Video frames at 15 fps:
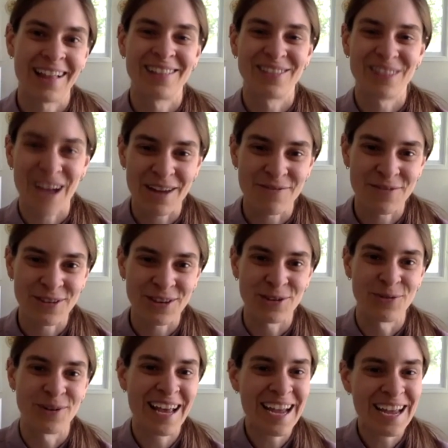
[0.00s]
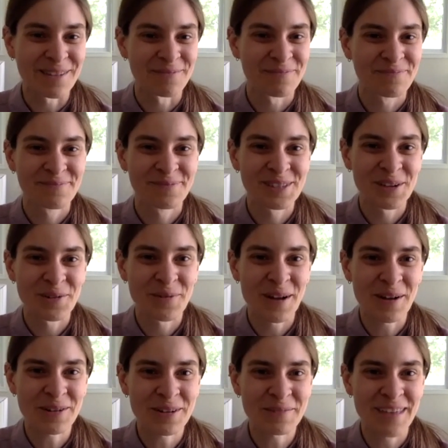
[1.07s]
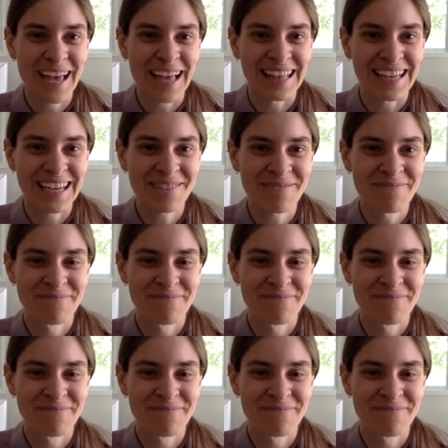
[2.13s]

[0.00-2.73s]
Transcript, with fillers: live Q&A. So welcome, Kelly.